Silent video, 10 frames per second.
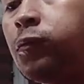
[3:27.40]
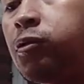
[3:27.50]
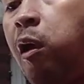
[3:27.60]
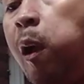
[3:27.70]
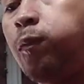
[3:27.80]

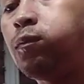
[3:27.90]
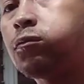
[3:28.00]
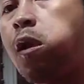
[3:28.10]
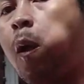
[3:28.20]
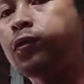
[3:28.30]
Ayan.
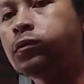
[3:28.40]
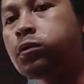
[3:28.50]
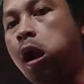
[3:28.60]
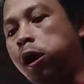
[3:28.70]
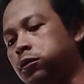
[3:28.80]

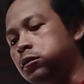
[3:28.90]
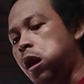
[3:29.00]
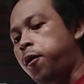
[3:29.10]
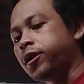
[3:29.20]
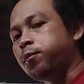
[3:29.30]

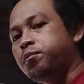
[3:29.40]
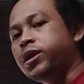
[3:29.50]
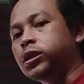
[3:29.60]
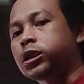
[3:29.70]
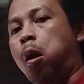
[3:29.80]
Talag na
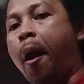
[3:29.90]
beans.